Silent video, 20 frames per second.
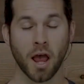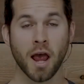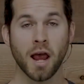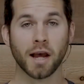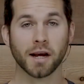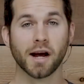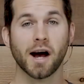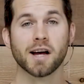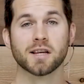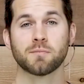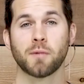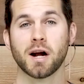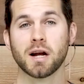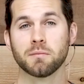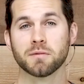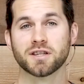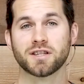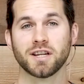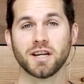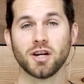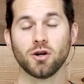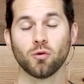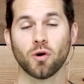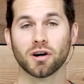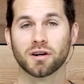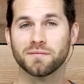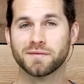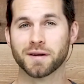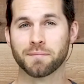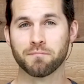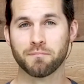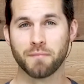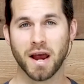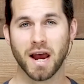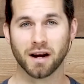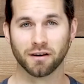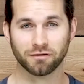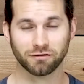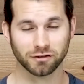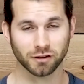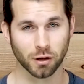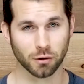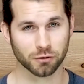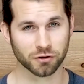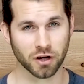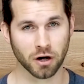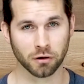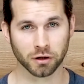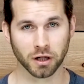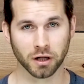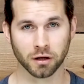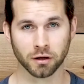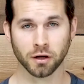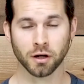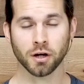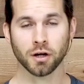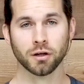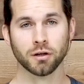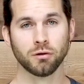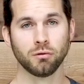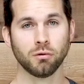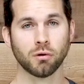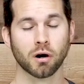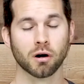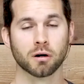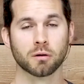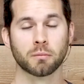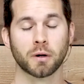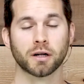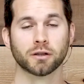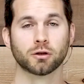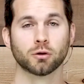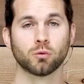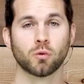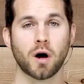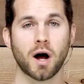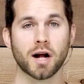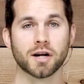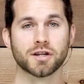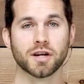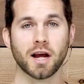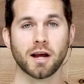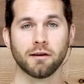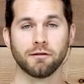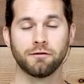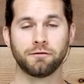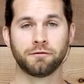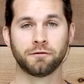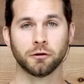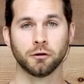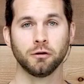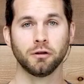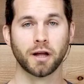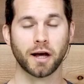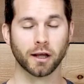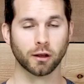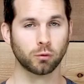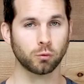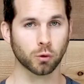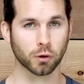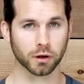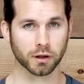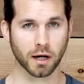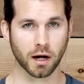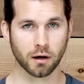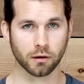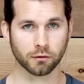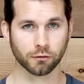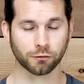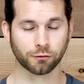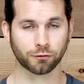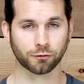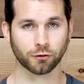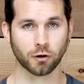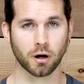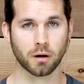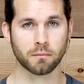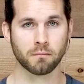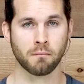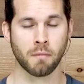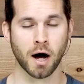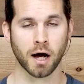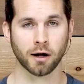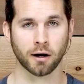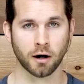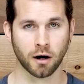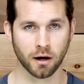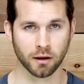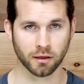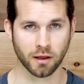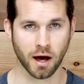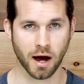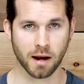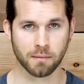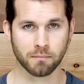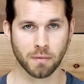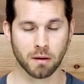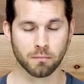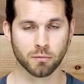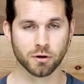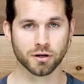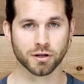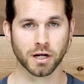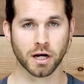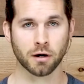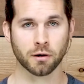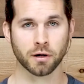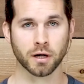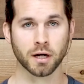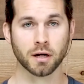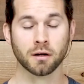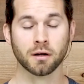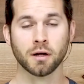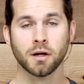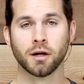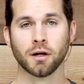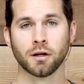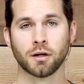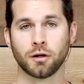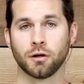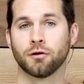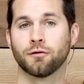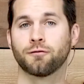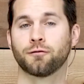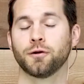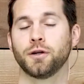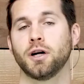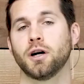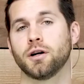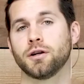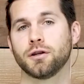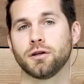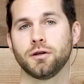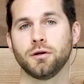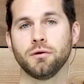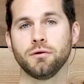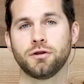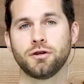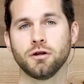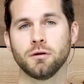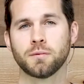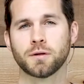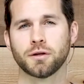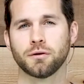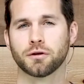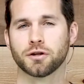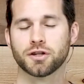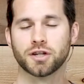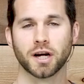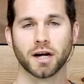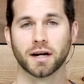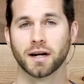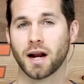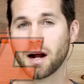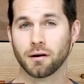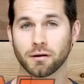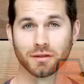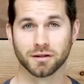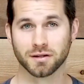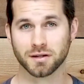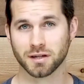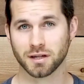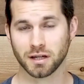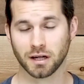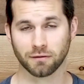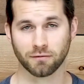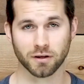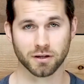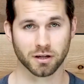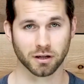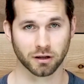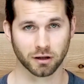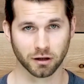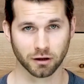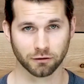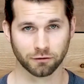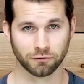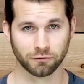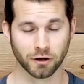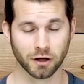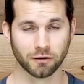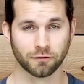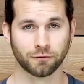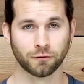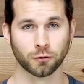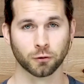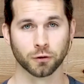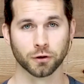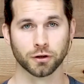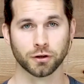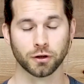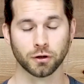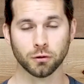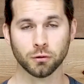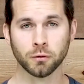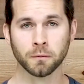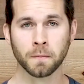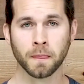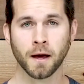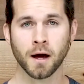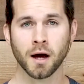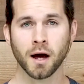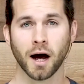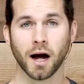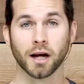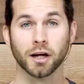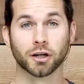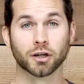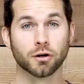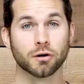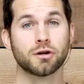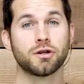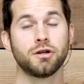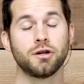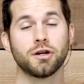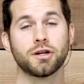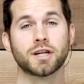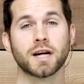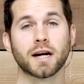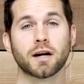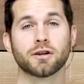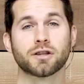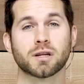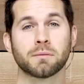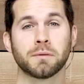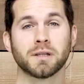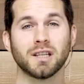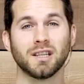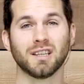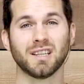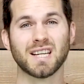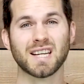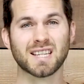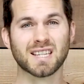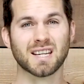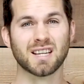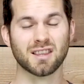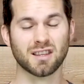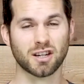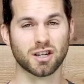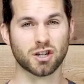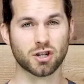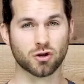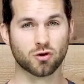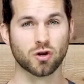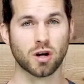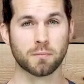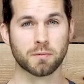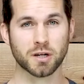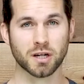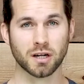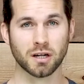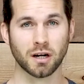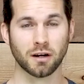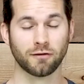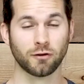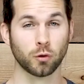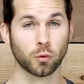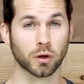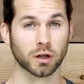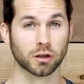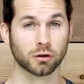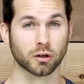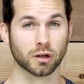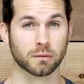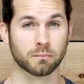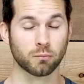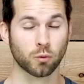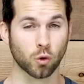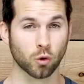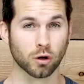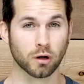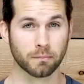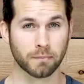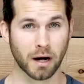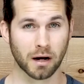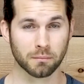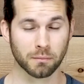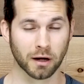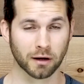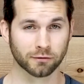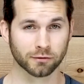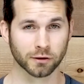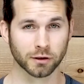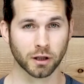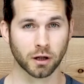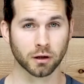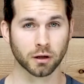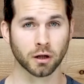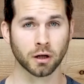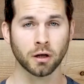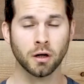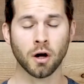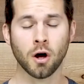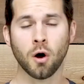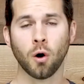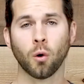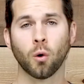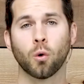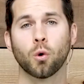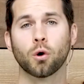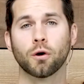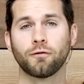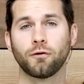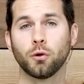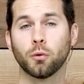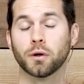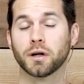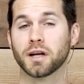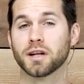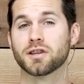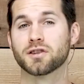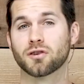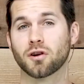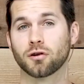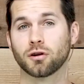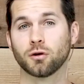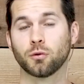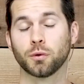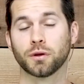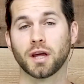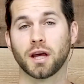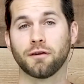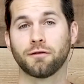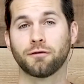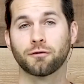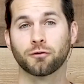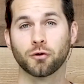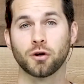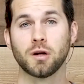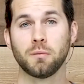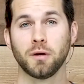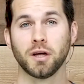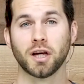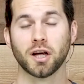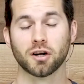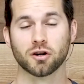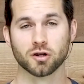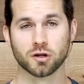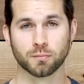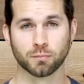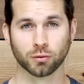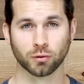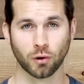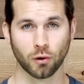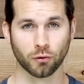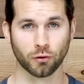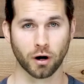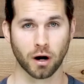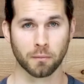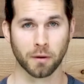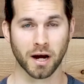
Hey guys, my name is Dean. Welcome to Man Flow Yoga. You are about to watch a full-length workout from my online members area here free on YouTube, so you can check it out and see if it's a good fit for you. I encourage you to check out some of the links in the description if you want to learn more about Man Flow Yoga, or if you want to get started with a free beginners program.